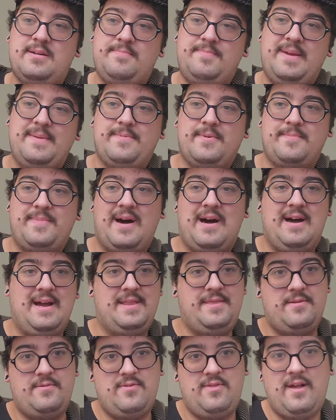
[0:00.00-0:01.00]
people
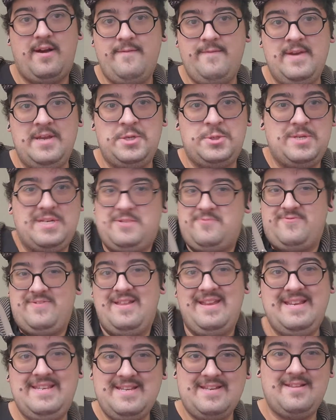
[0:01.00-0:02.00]
behind the love interest
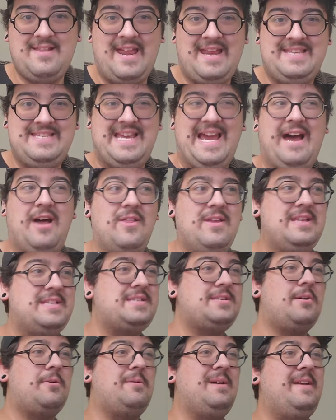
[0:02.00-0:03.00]
really didn't like Tally.
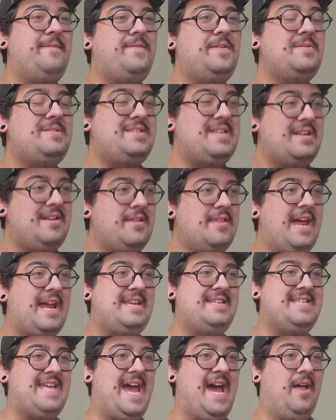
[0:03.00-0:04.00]
So if you didn't
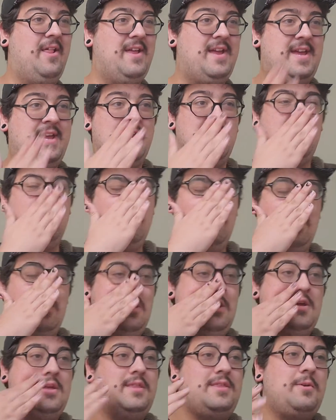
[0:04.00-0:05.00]
like Tally,
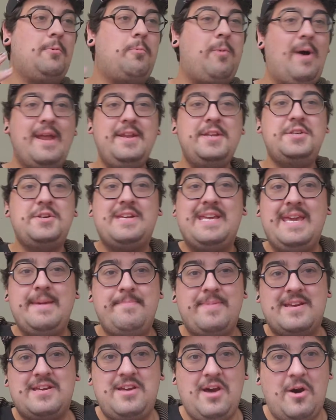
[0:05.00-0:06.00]
then why did you
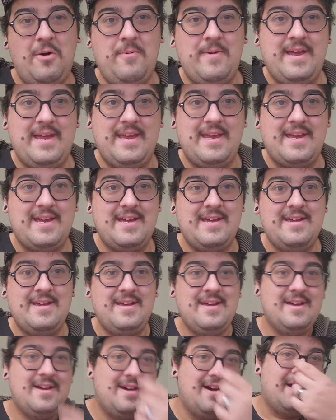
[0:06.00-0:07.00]
keep it going?
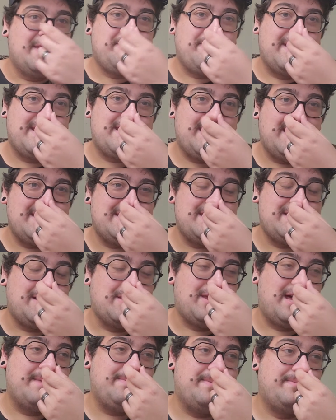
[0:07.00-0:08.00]
Although I guess a
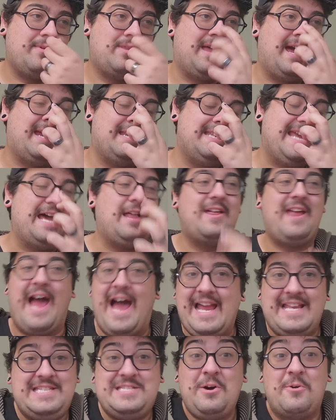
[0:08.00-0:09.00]
lot of people like Tally,
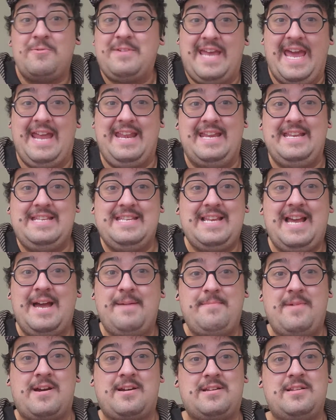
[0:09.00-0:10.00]
I don't get it.
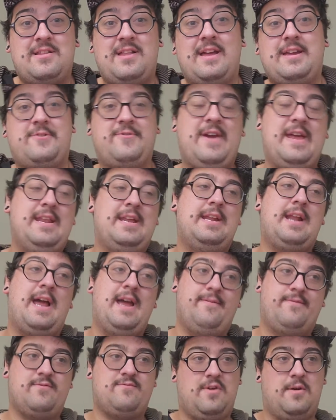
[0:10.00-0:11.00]
I'm not gonna lie. Granted, I
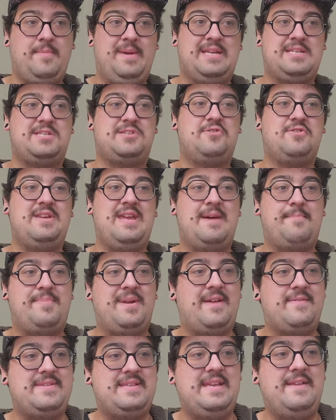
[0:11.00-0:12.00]
haven't romanced her yet,
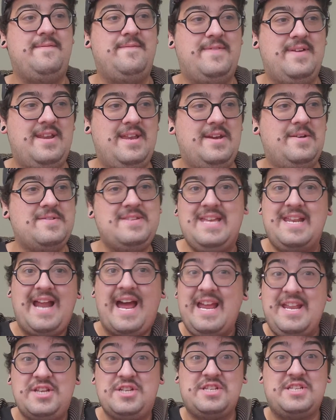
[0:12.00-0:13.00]
but I've seen videos and
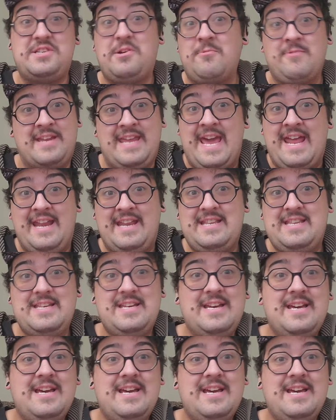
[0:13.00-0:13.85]
I just don't get it.